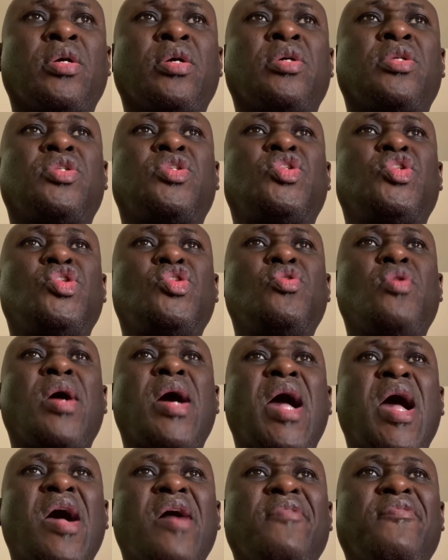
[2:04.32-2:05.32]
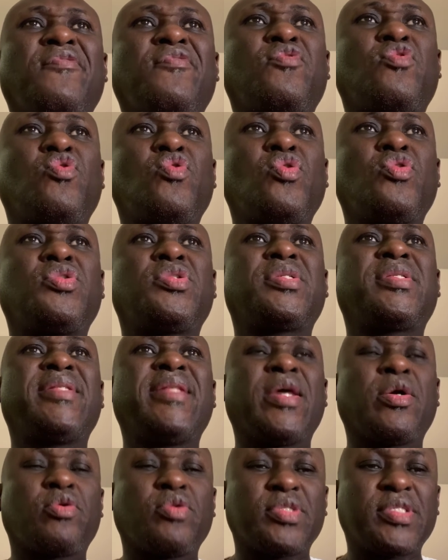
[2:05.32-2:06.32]
Do you have good
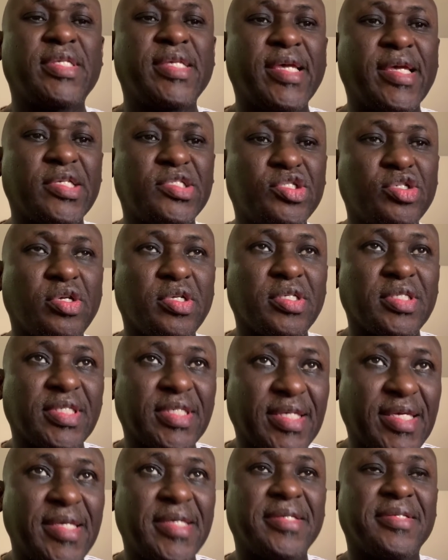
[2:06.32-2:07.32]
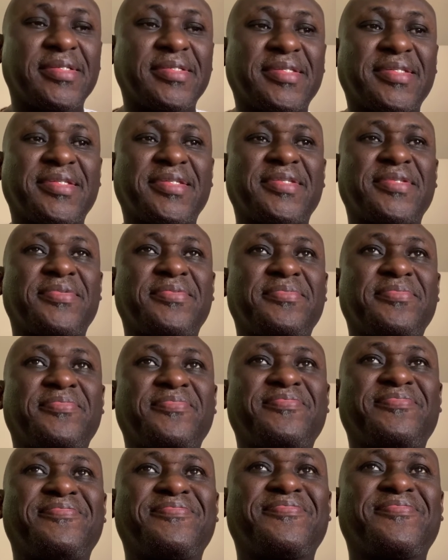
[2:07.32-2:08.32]
negotiation skills?
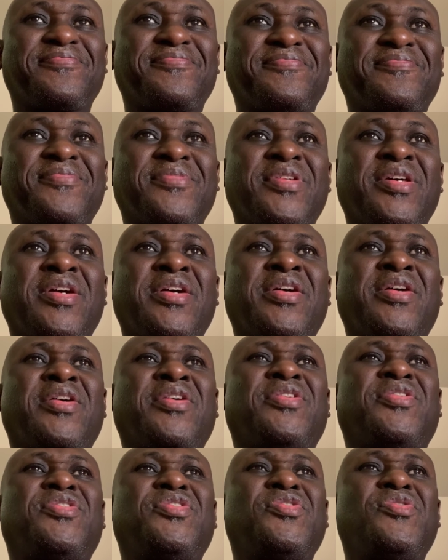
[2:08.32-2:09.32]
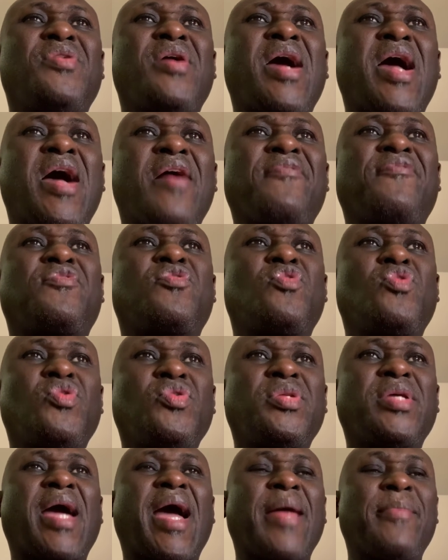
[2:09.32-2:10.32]
Do you have
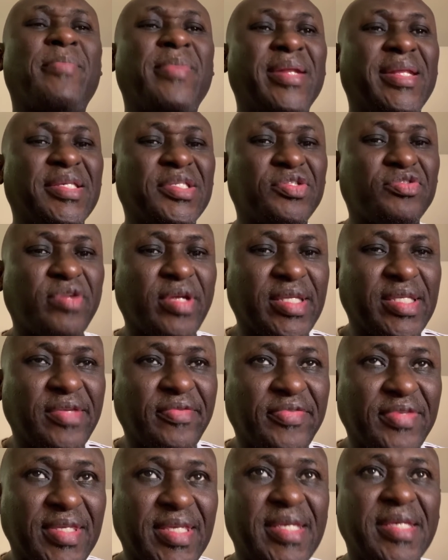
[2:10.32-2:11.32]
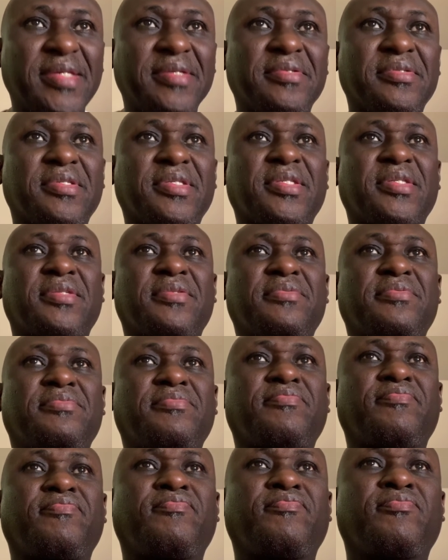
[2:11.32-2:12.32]
good administrative skills?
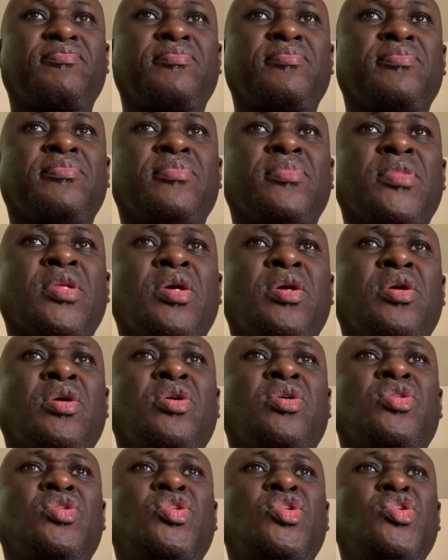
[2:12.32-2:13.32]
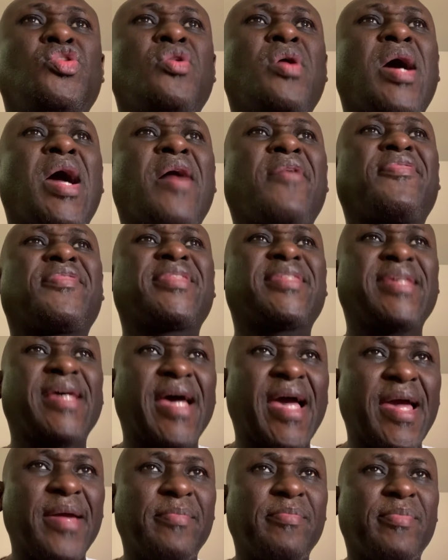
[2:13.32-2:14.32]
Do you have
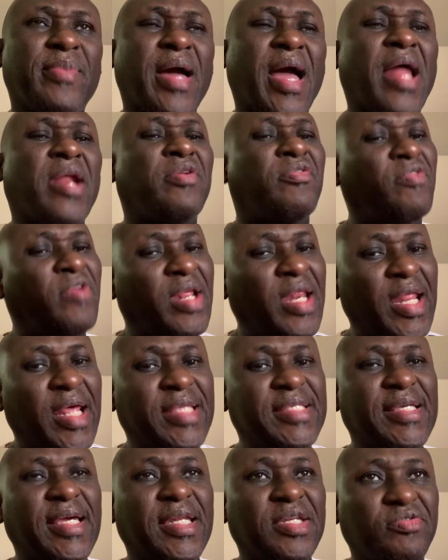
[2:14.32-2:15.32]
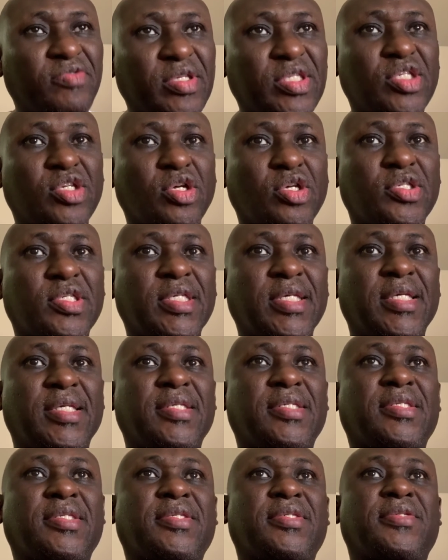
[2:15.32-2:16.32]
time and related
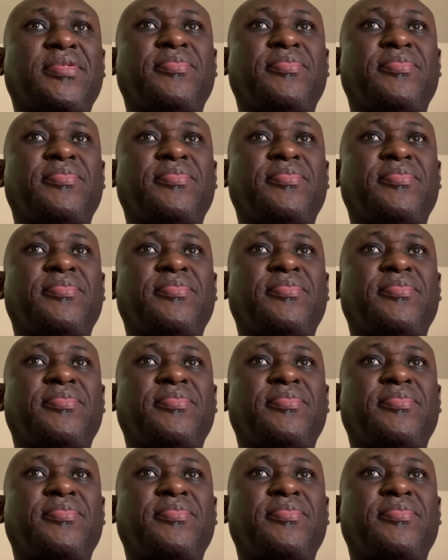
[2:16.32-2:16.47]
resources?